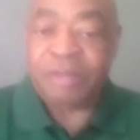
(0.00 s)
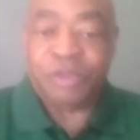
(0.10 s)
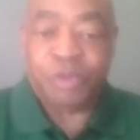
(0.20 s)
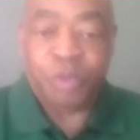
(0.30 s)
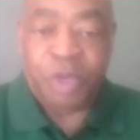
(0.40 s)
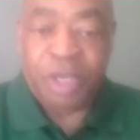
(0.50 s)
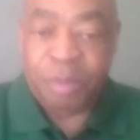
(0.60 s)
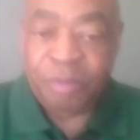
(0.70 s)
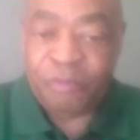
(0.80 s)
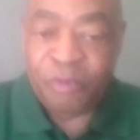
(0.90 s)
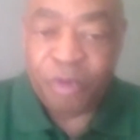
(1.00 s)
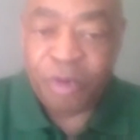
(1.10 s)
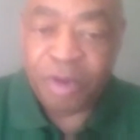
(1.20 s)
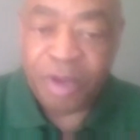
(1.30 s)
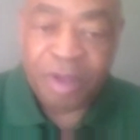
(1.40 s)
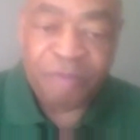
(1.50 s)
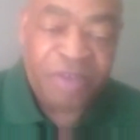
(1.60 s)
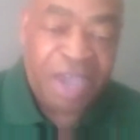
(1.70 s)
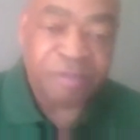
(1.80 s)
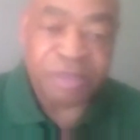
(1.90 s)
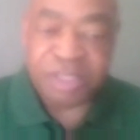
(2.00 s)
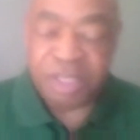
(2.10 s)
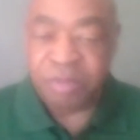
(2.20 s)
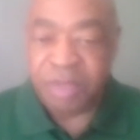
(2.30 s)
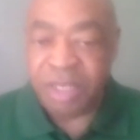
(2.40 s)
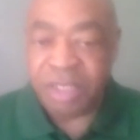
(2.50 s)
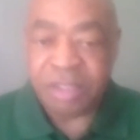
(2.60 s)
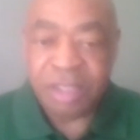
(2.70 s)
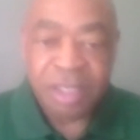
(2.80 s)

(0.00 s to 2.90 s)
to swim for 5 to 10 minutes.